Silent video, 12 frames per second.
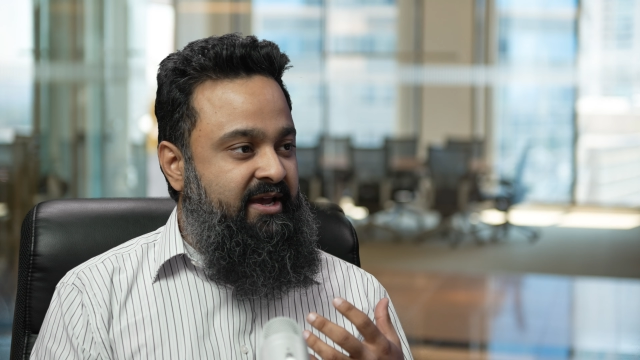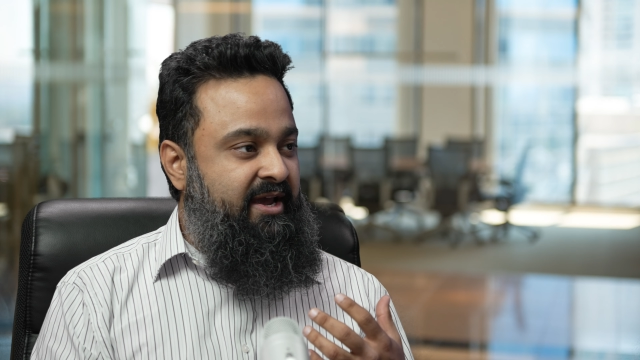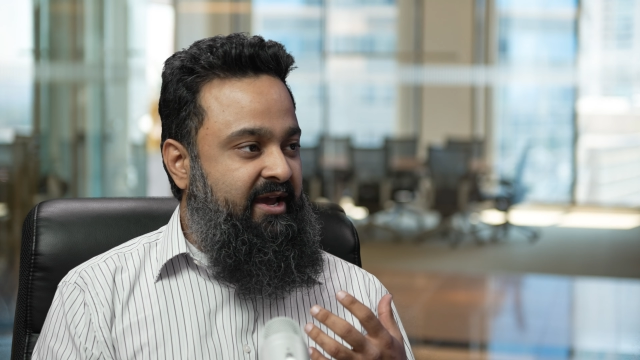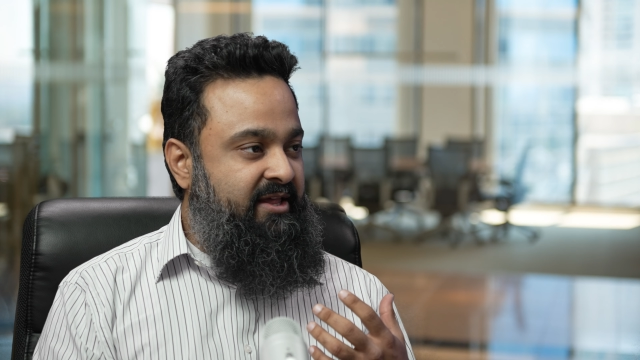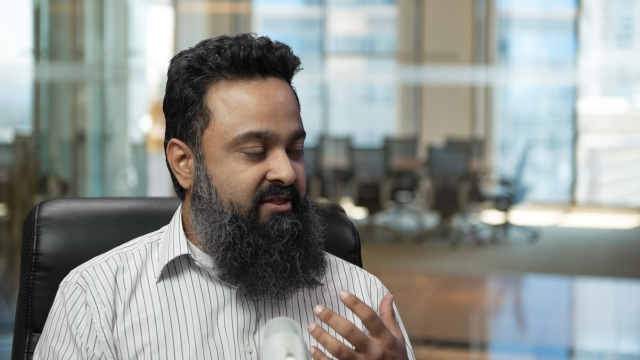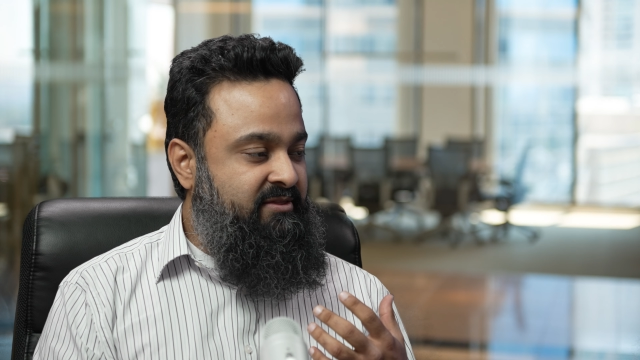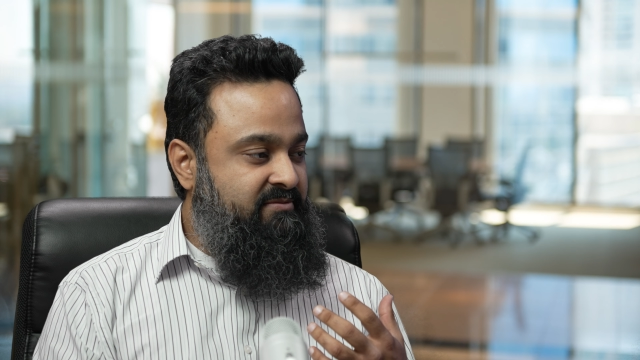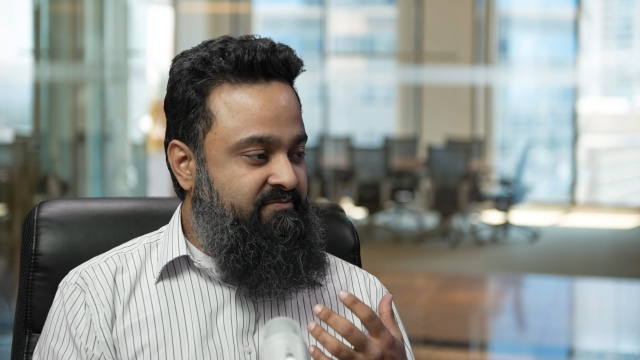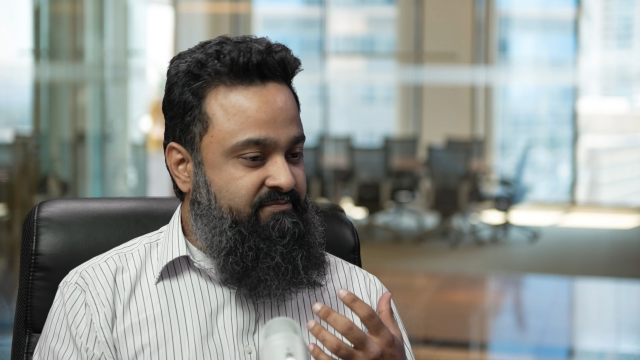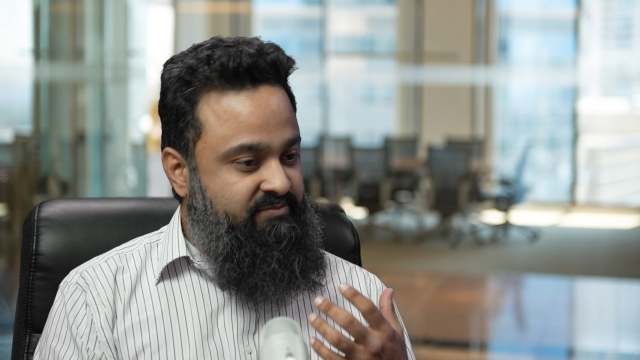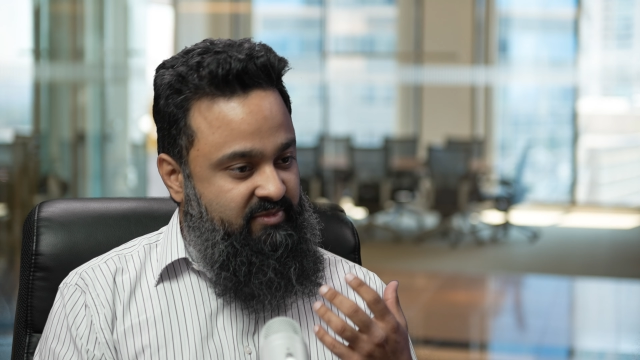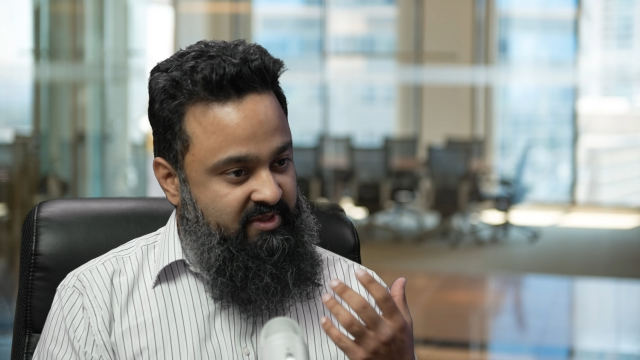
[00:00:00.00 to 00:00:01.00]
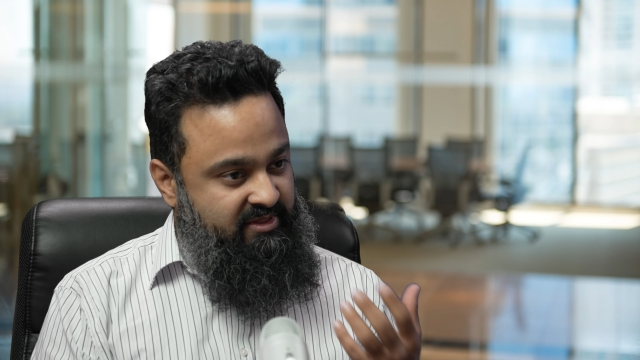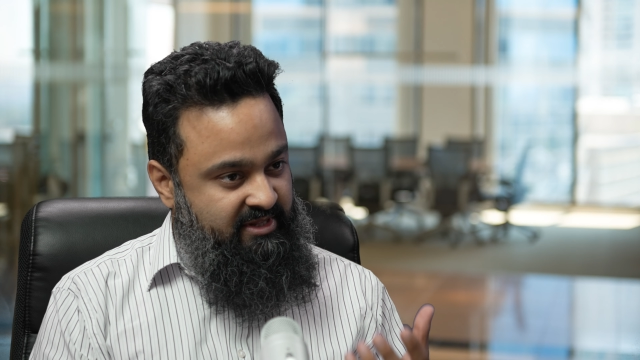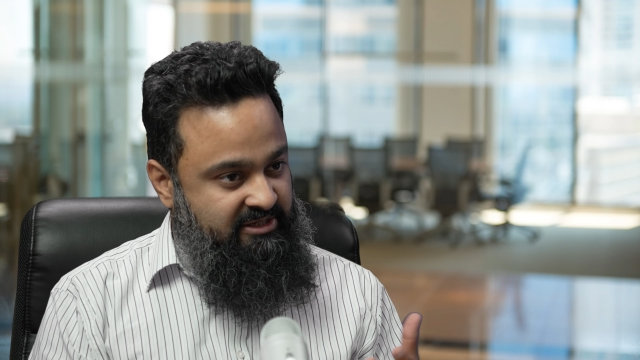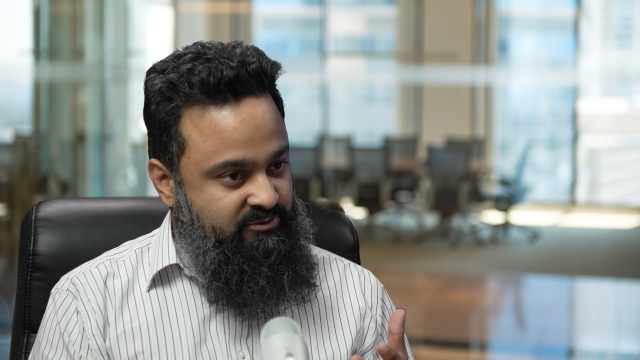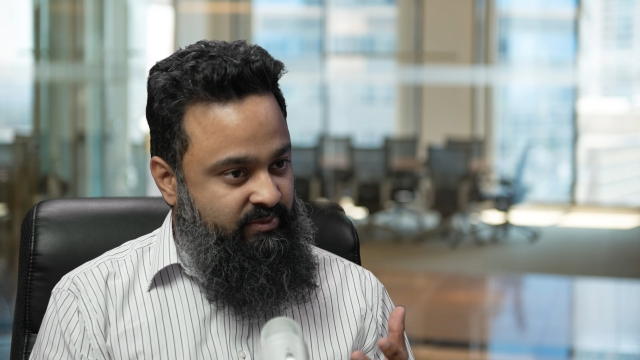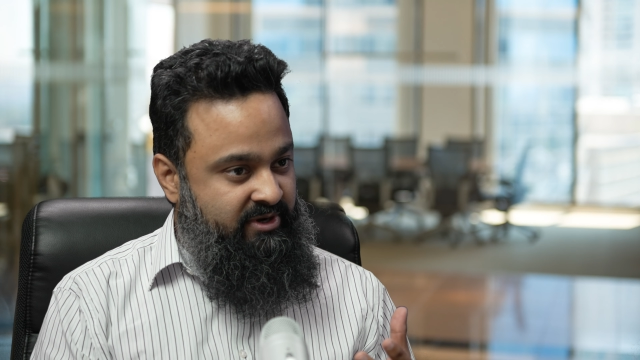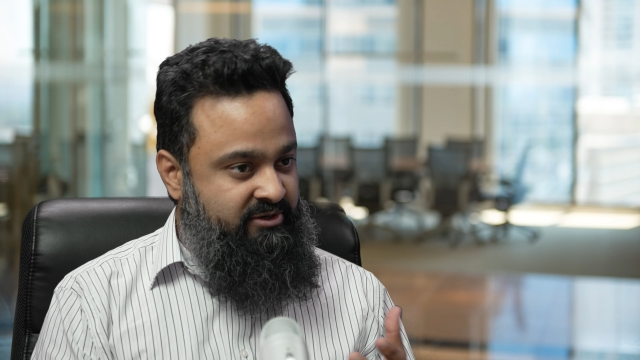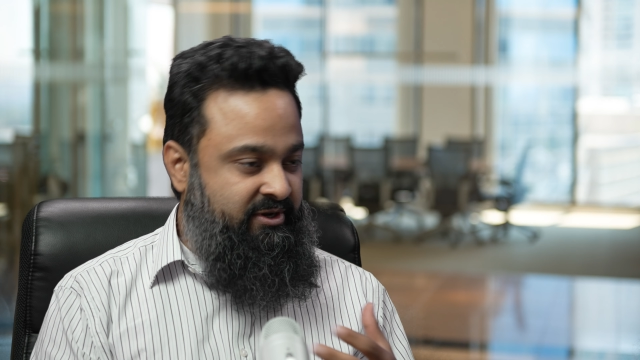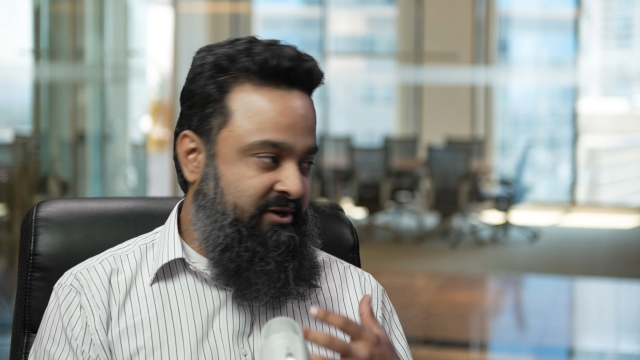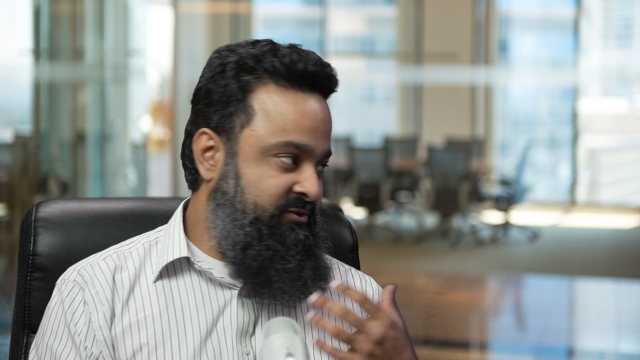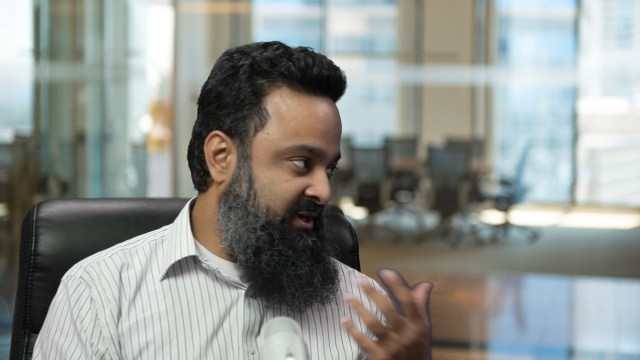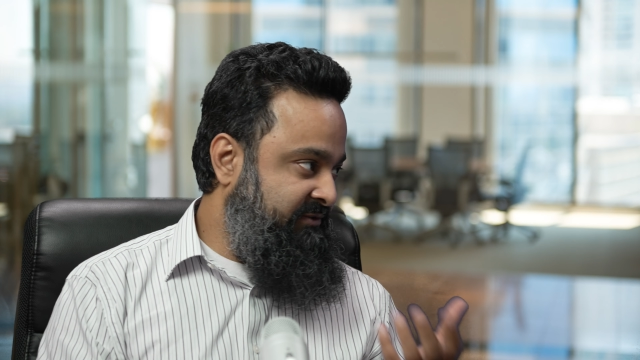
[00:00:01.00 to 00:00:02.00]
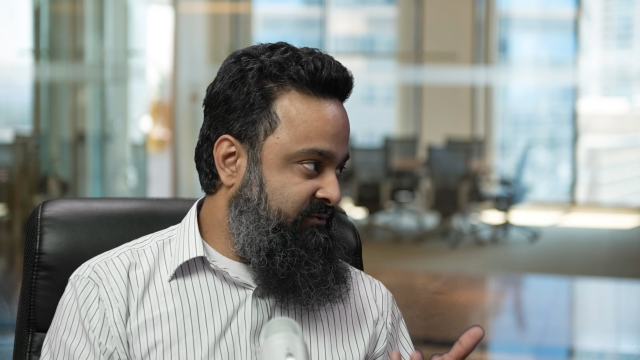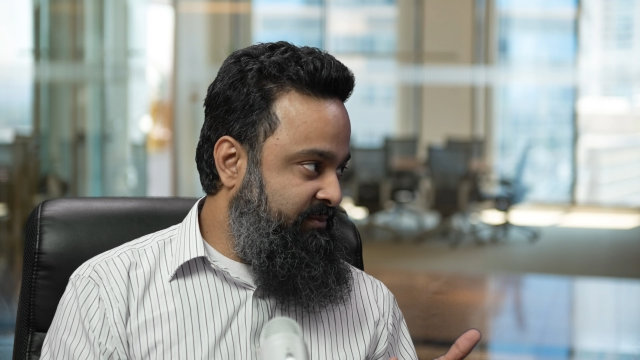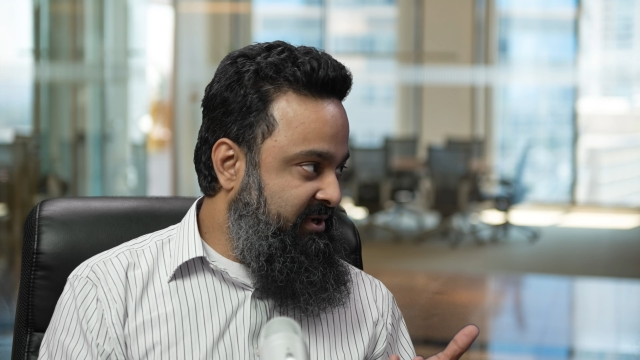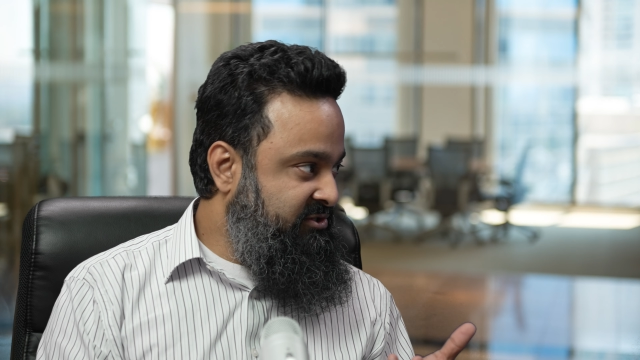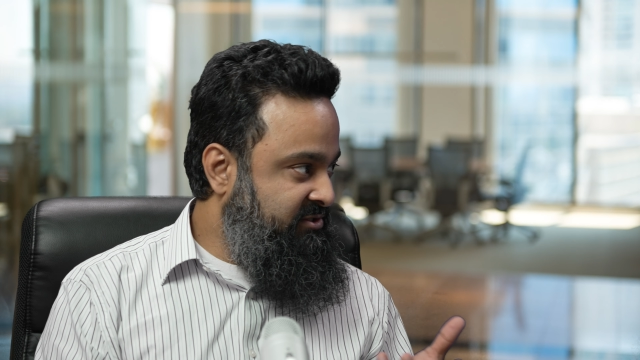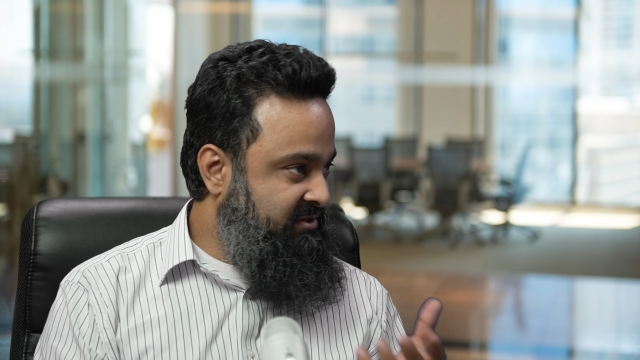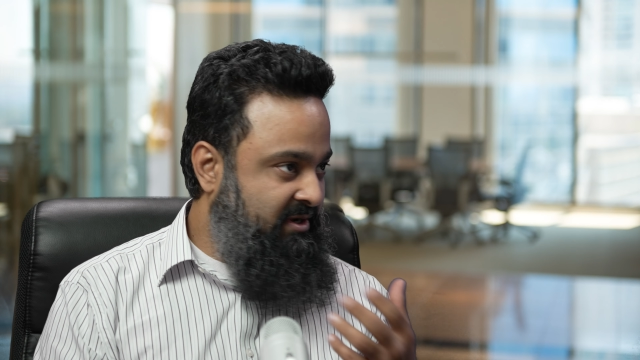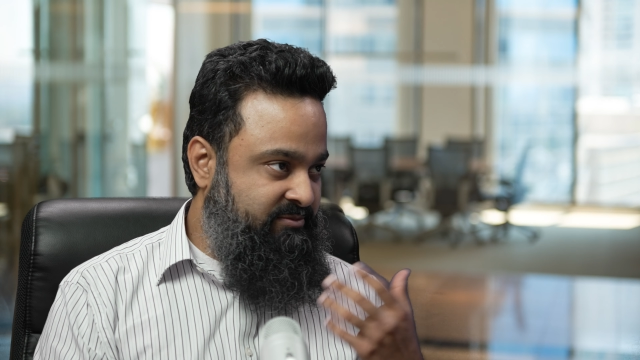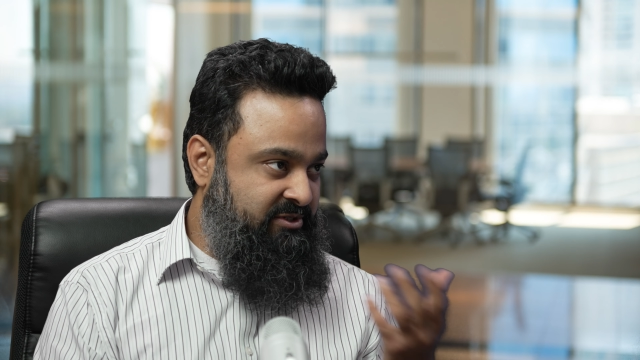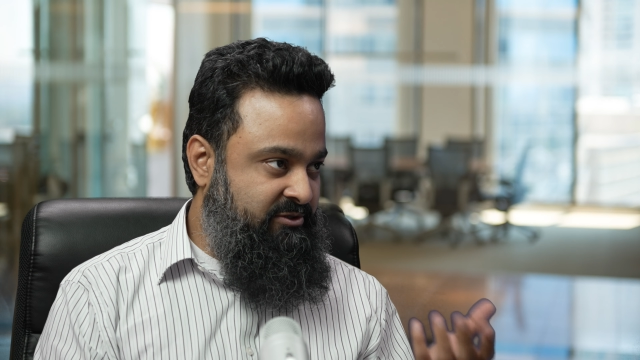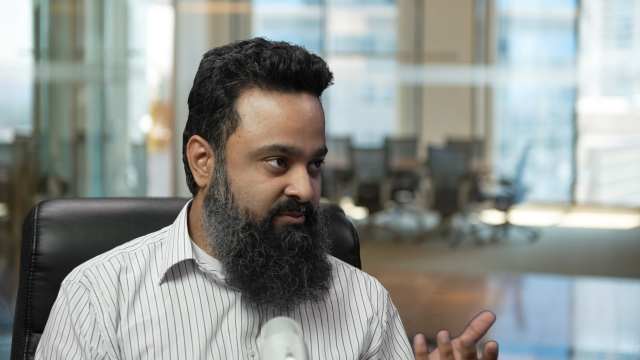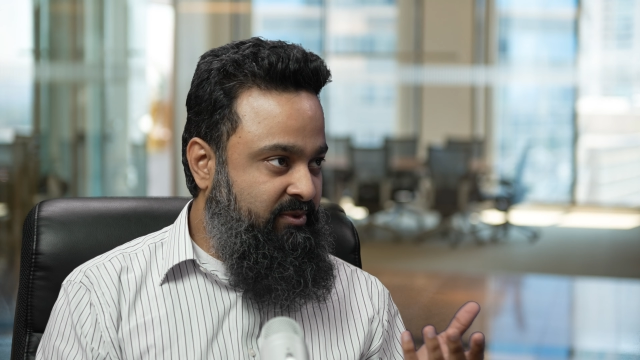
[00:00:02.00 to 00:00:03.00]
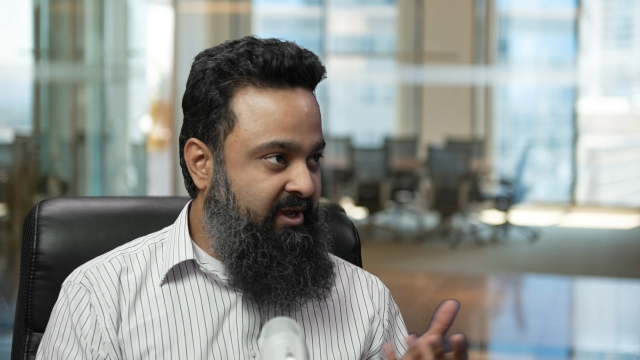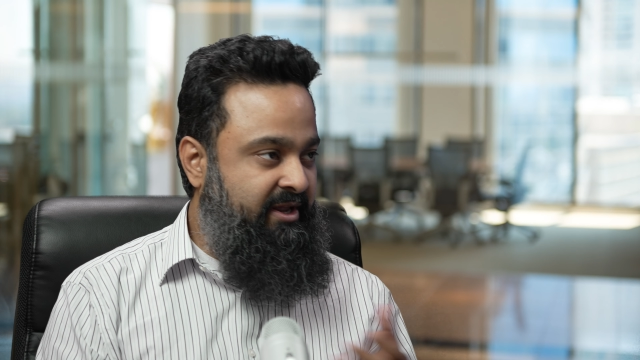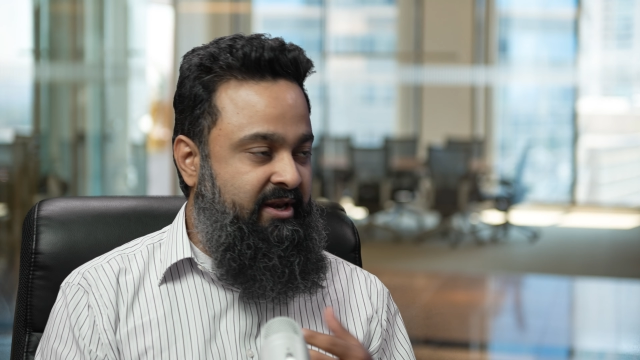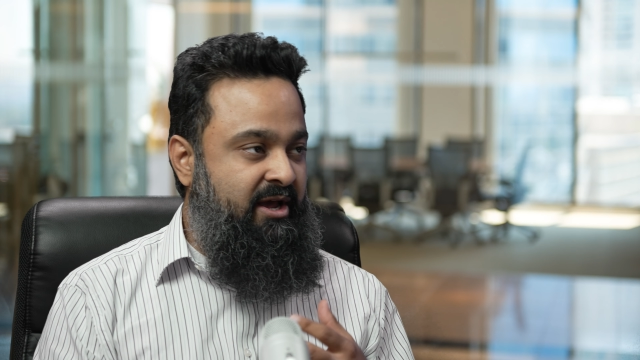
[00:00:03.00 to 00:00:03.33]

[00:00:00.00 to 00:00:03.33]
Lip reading: And that's where data transformation comes into play.